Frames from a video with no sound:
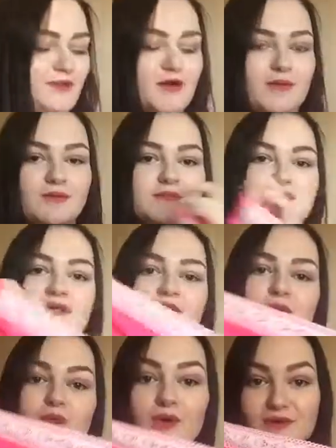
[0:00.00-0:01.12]
bottoms
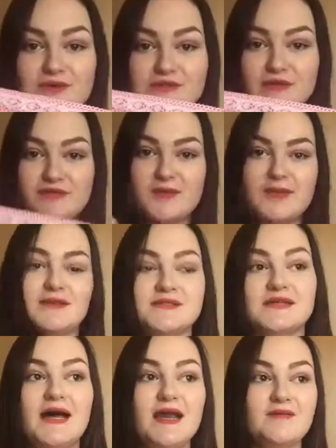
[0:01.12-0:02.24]
were also £3.
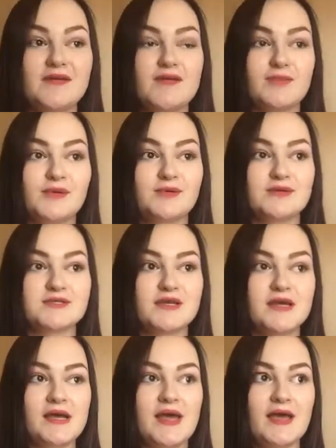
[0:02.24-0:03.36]
I have never bought
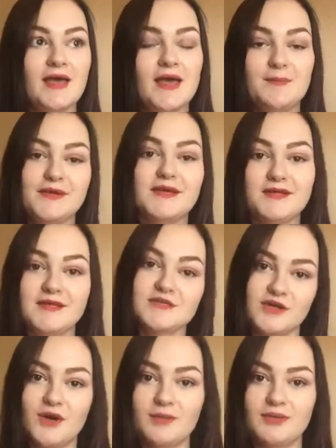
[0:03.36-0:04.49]
a bikini
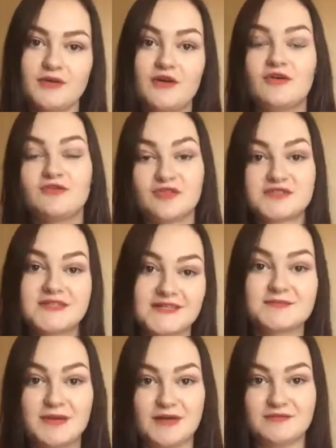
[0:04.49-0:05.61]
top for
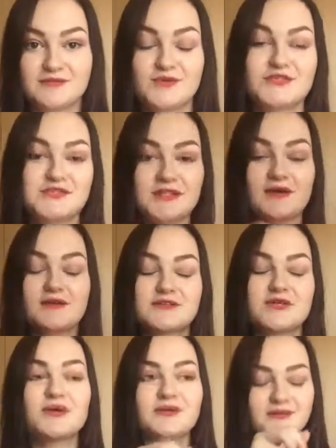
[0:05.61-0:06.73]
£6, which is the
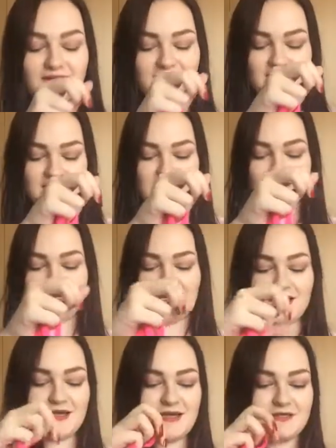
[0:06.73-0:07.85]
total of this bikini.
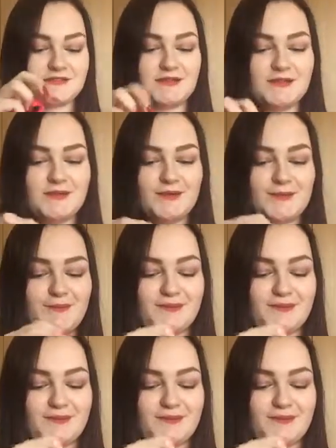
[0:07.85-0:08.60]
So